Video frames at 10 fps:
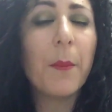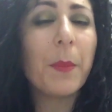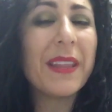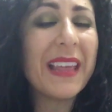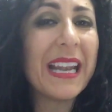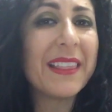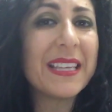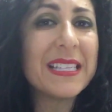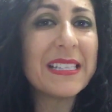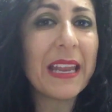But then at
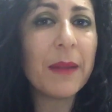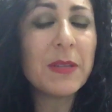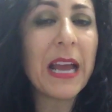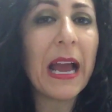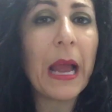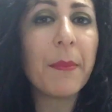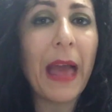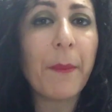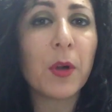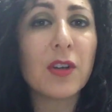the same time,
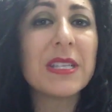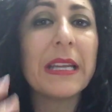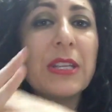that person